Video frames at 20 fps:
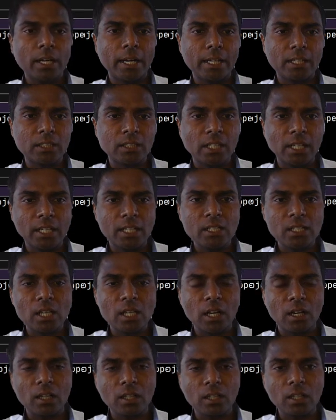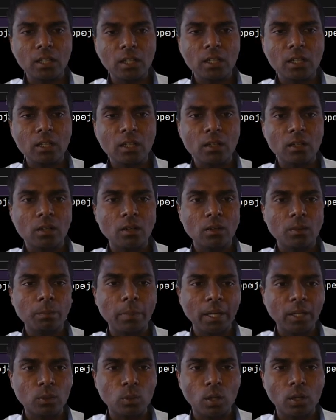and z is another
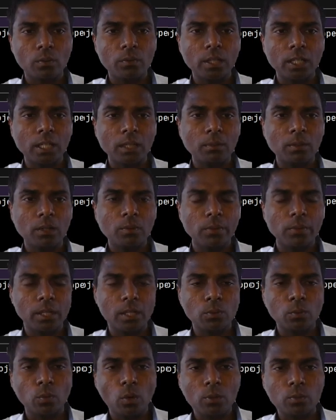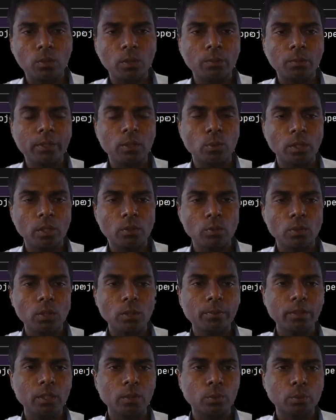Python variable where what we'll be doing,
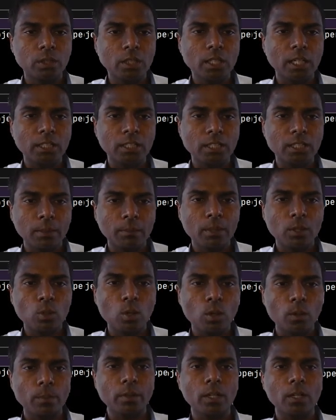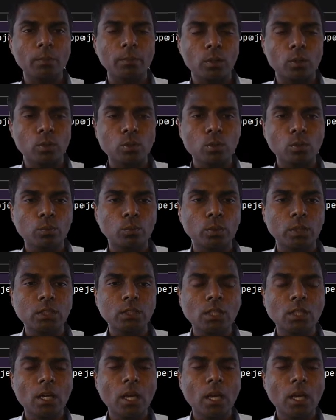will be using assignment operator, because of which